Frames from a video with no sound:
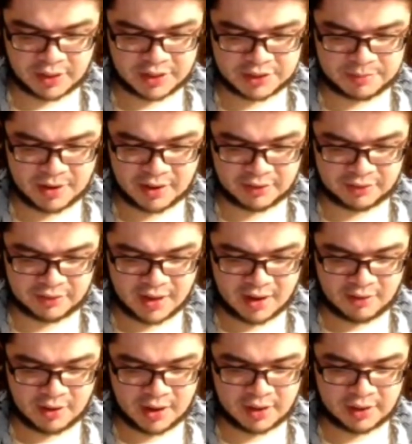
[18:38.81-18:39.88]
I should probably do
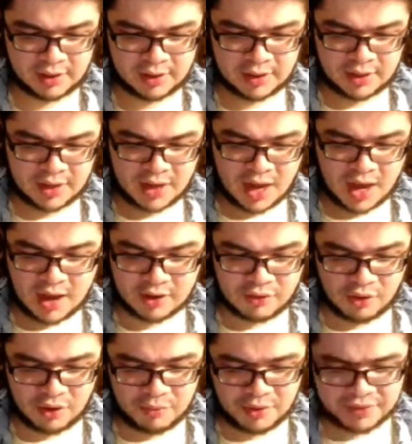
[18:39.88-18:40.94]
that, right?
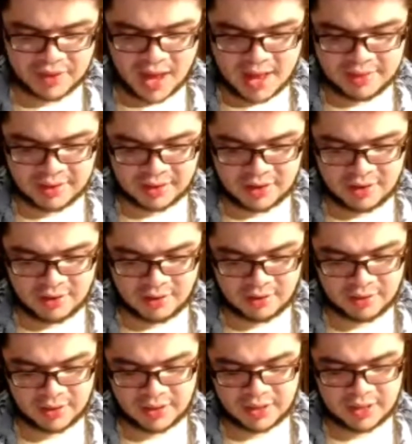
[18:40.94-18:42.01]
Cronenworth on the
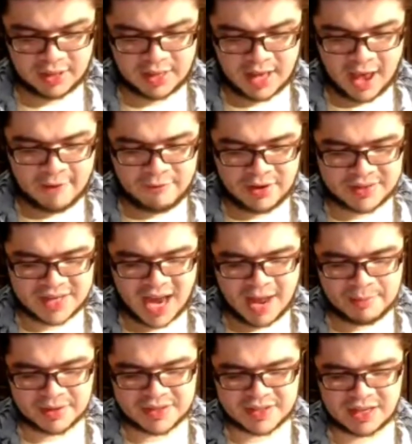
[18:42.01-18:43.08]
year, every
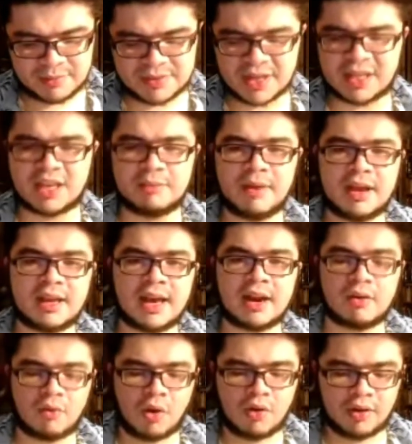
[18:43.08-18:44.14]
time it seems like he might get
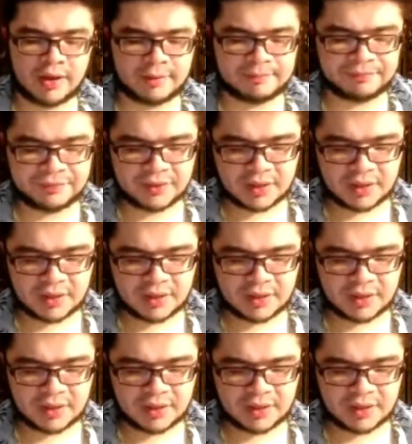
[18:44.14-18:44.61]
it rolling.